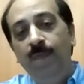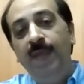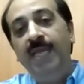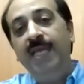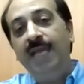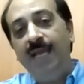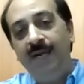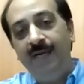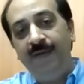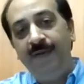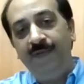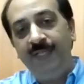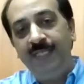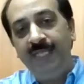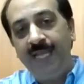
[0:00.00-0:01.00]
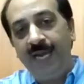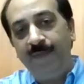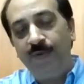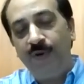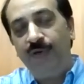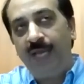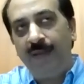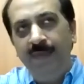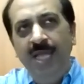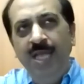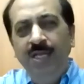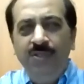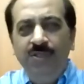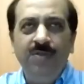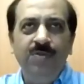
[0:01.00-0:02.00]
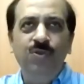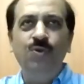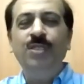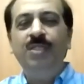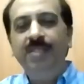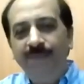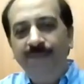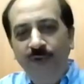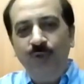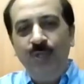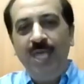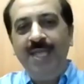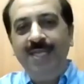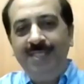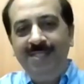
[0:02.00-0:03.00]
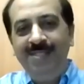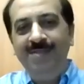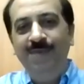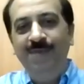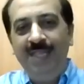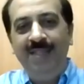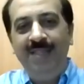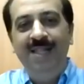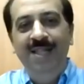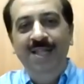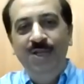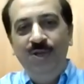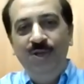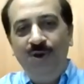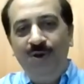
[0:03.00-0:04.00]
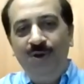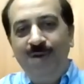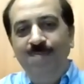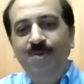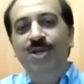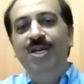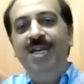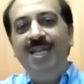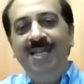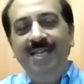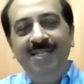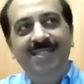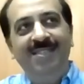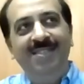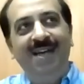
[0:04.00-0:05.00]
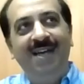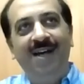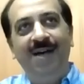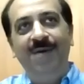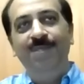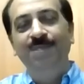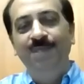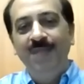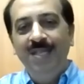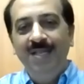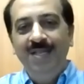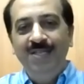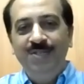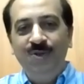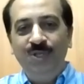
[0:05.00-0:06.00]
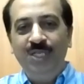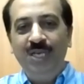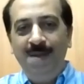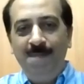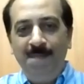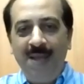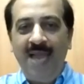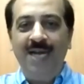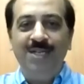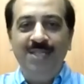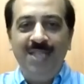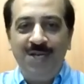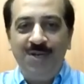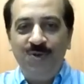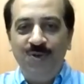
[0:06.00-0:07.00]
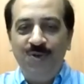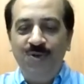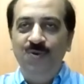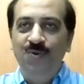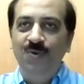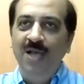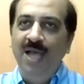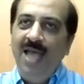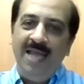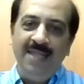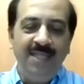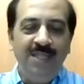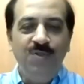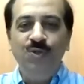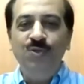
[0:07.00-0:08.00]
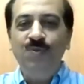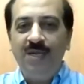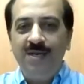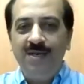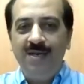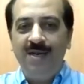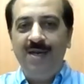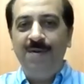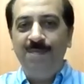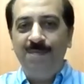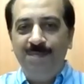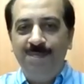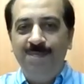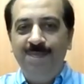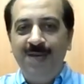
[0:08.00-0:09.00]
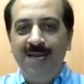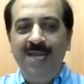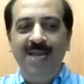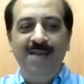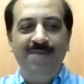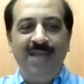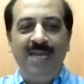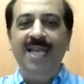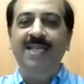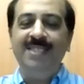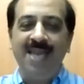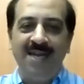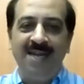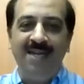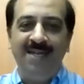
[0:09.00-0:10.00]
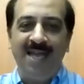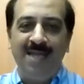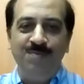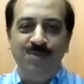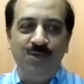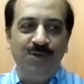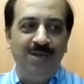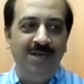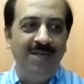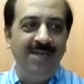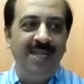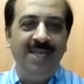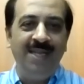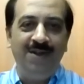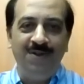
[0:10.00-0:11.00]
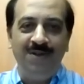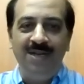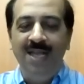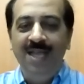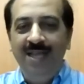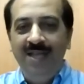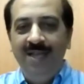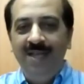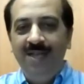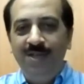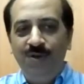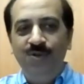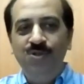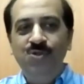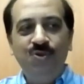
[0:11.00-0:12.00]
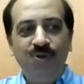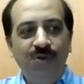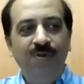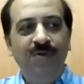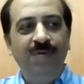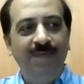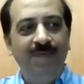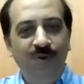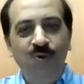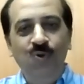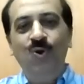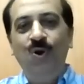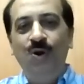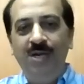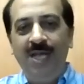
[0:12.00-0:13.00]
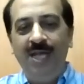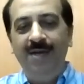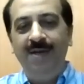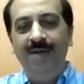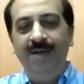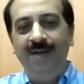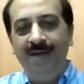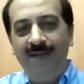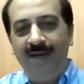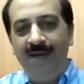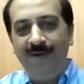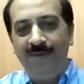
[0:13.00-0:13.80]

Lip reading: were making a difference at that point. So those few things with, you know, communities, social impact that you could do. I think those were clearly very exciting times on learning on, you know, you could do good and